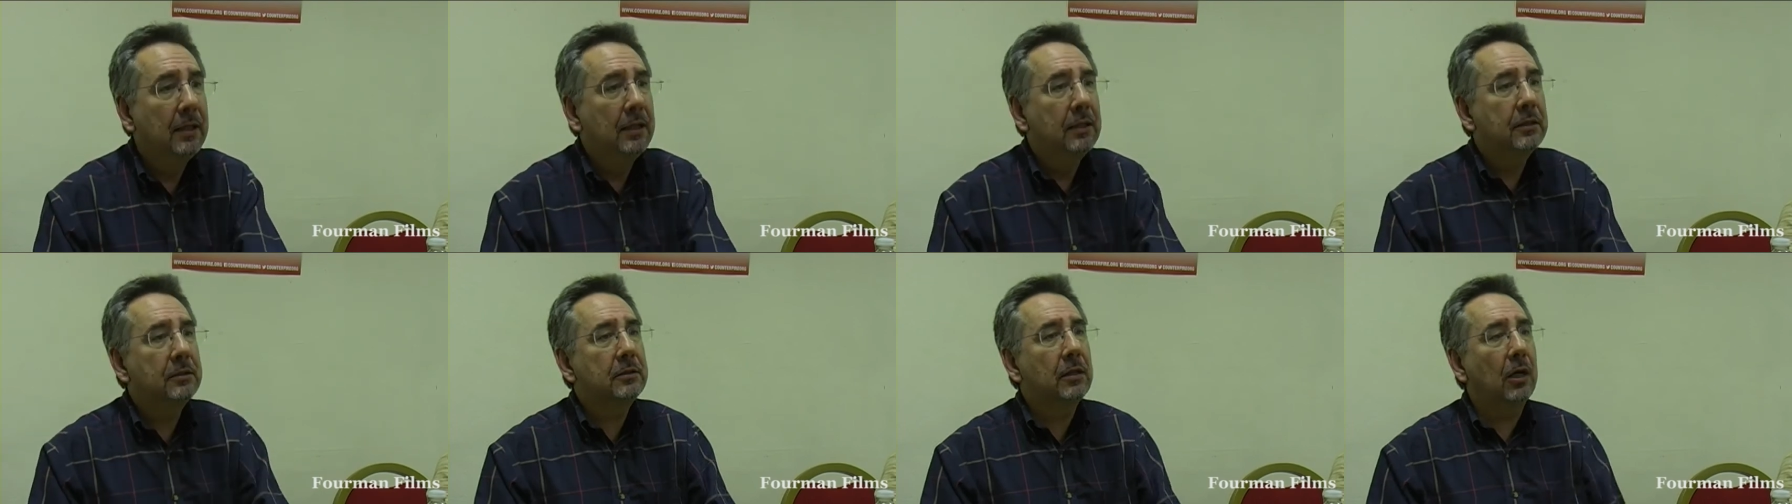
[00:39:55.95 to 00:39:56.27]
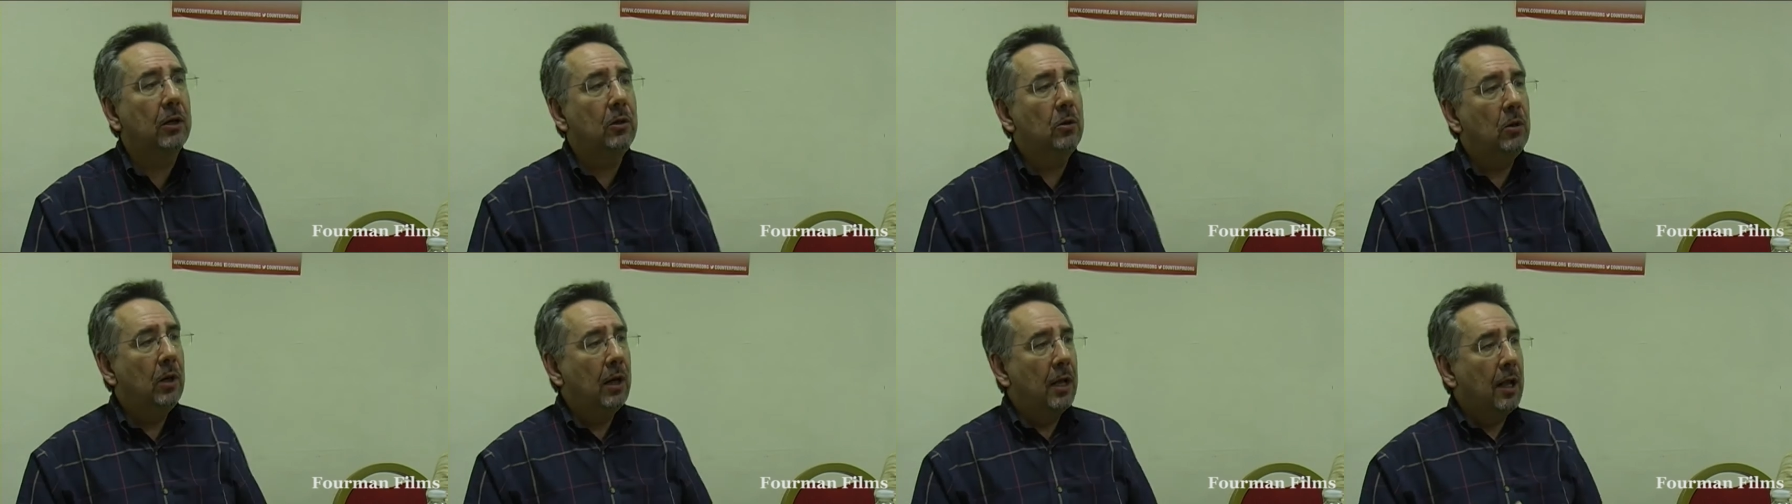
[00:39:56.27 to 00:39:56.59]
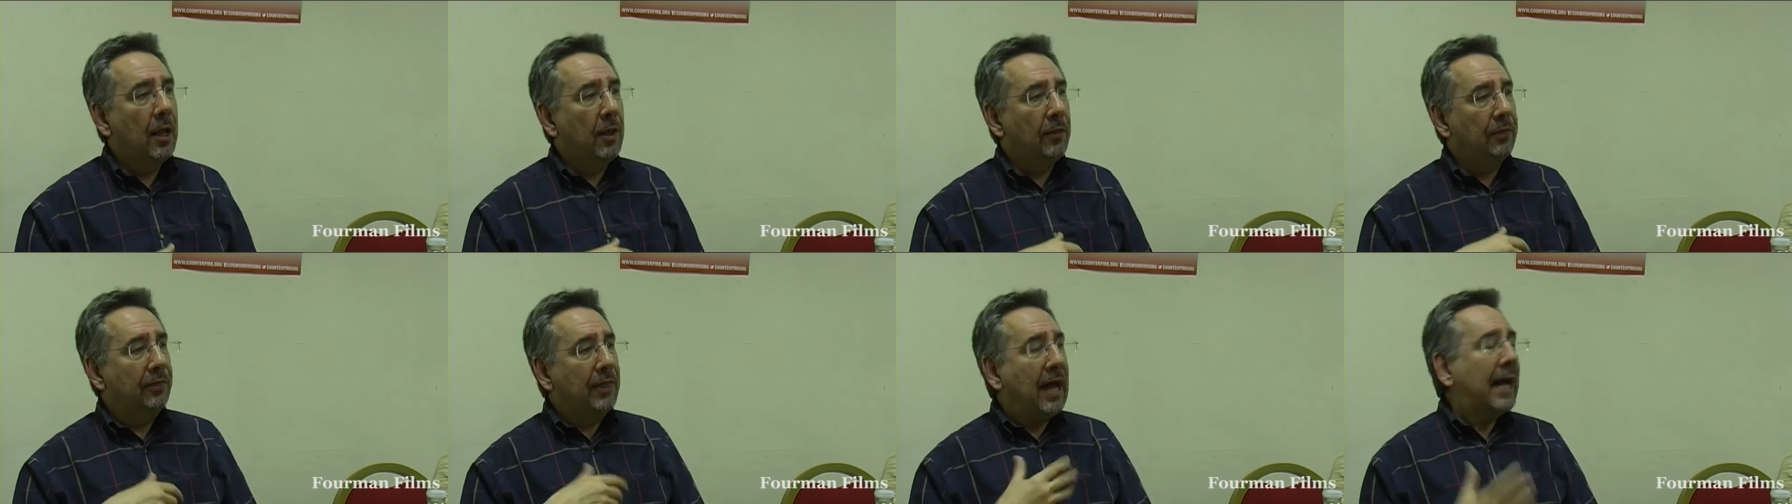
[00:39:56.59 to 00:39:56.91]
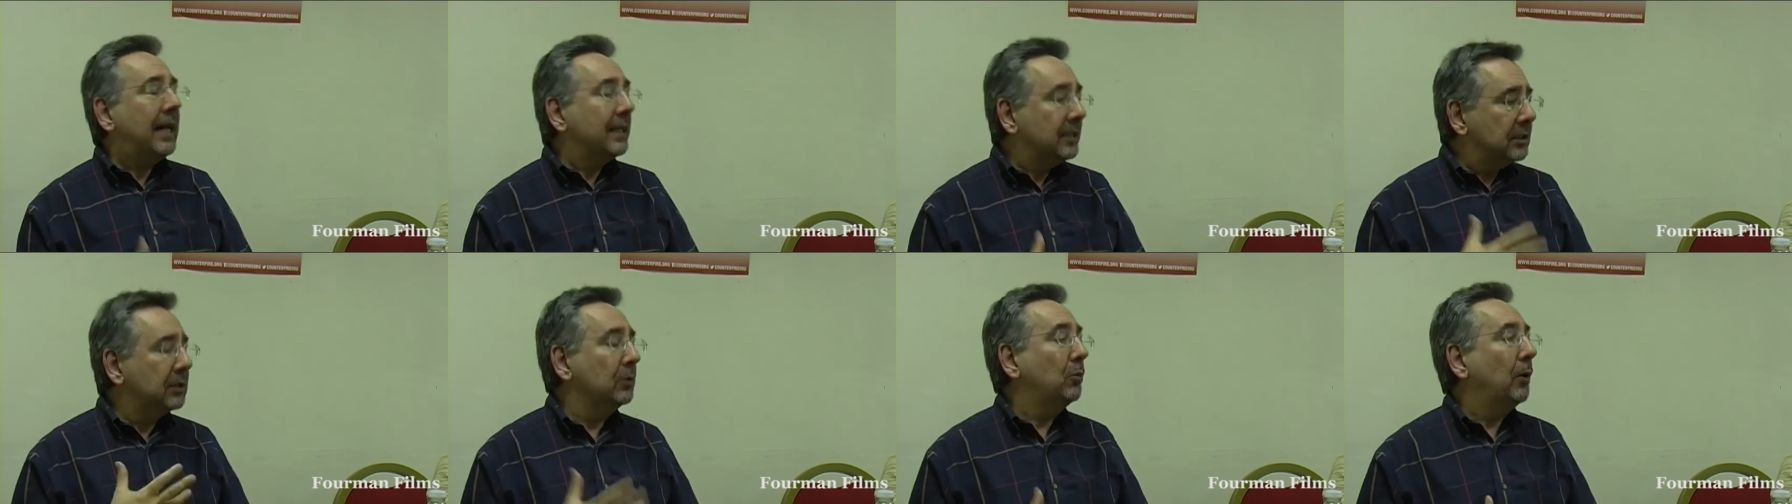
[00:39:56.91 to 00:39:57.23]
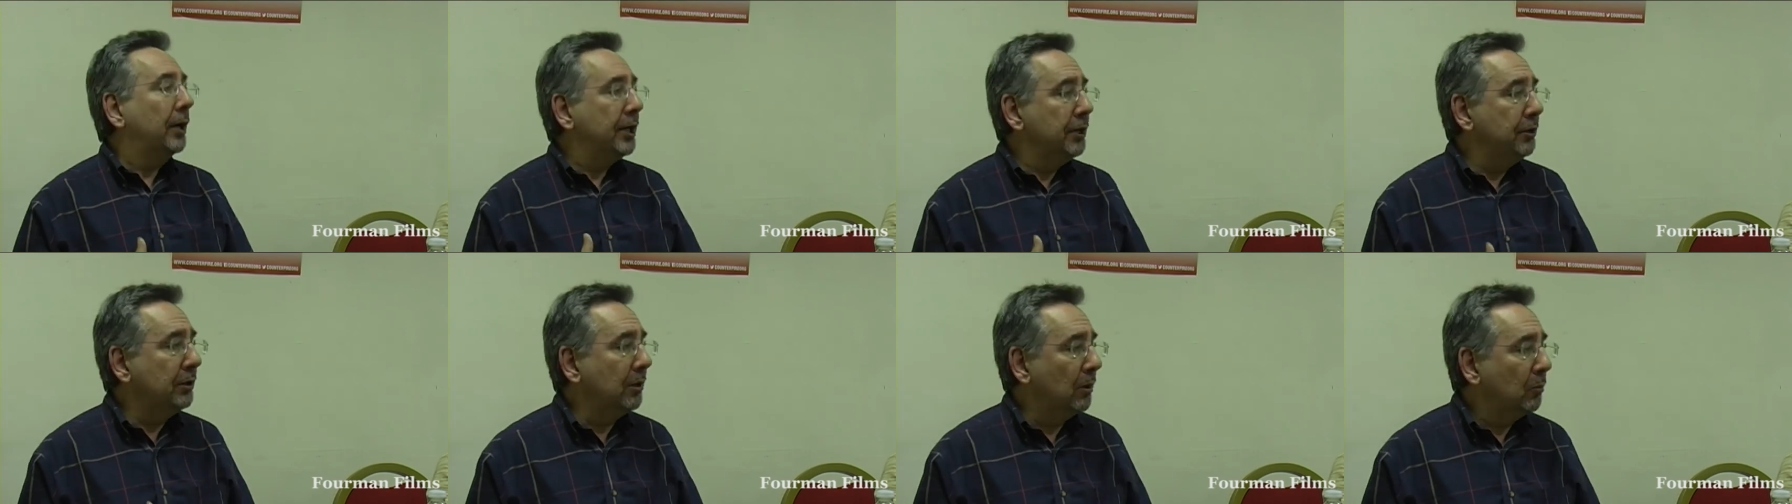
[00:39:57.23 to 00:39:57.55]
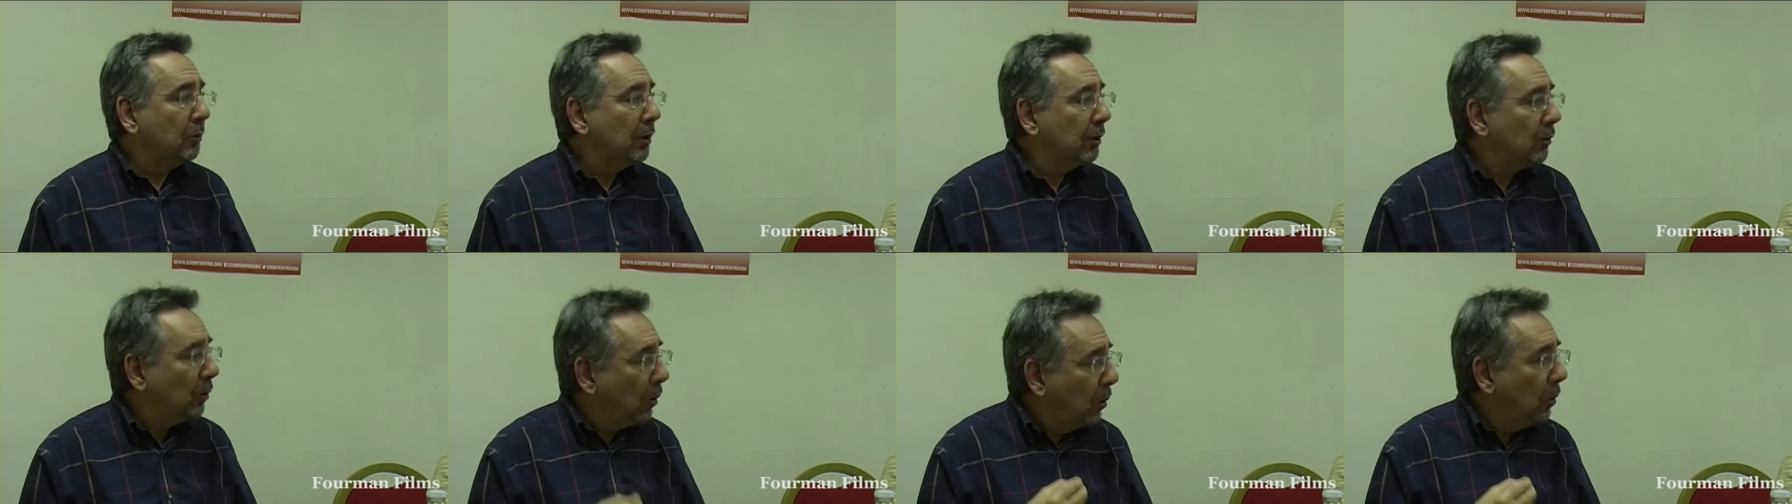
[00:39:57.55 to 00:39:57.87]
So that's the way you do it.
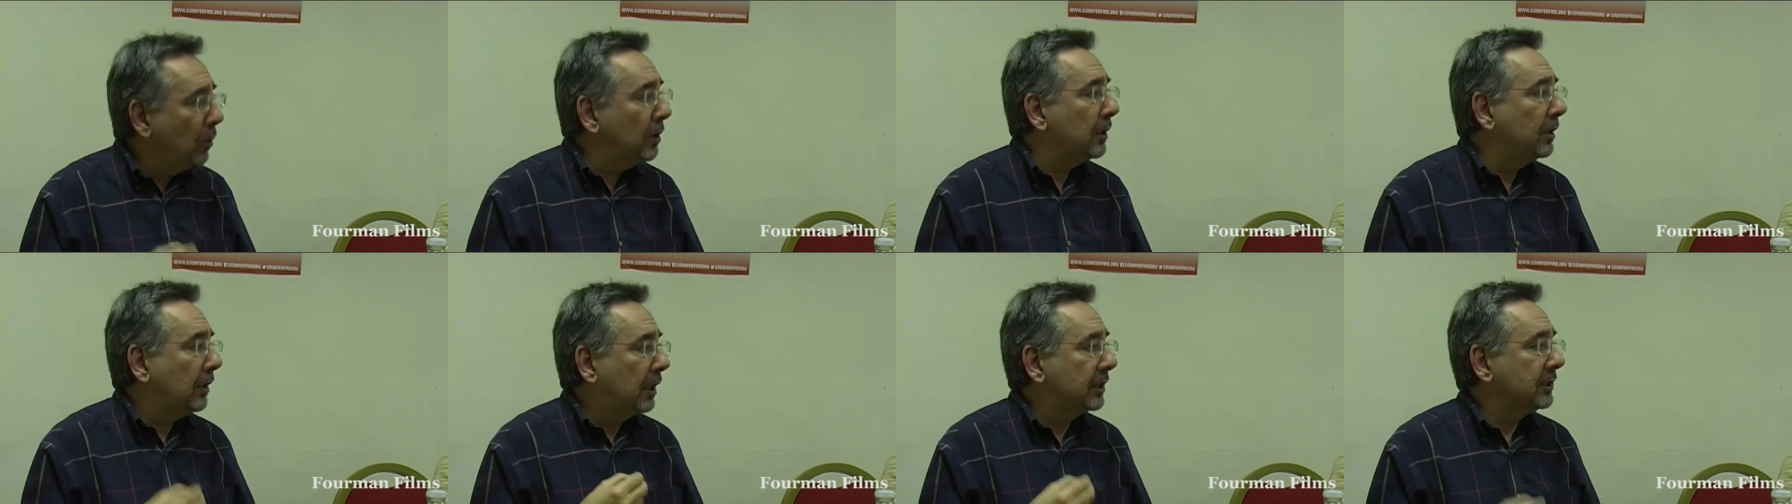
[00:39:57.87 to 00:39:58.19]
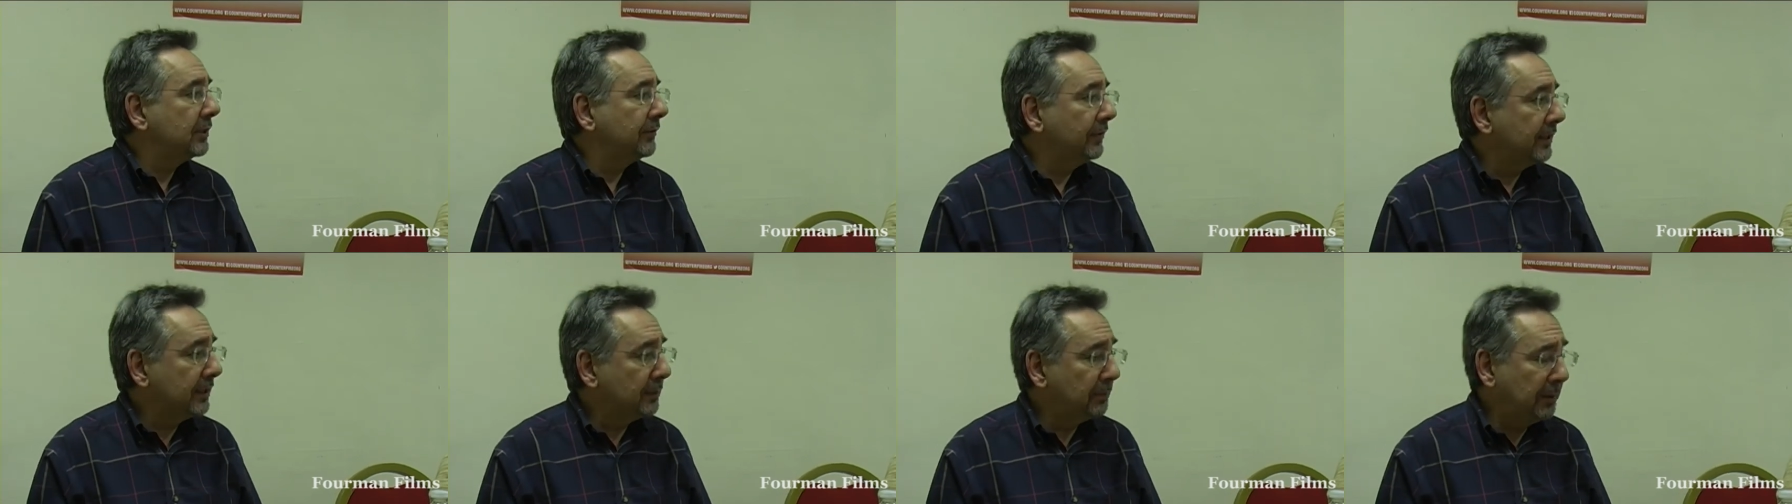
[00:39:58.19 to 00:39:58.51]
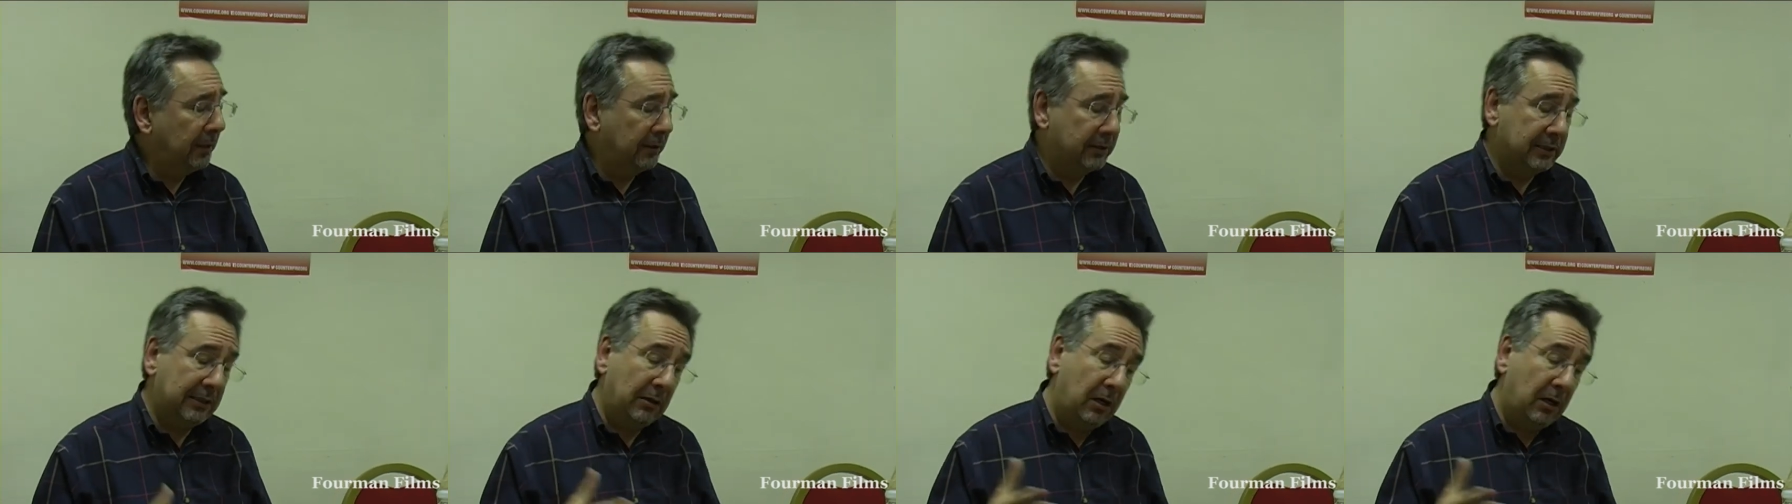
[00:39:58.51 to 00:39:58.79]
We're organised of experience.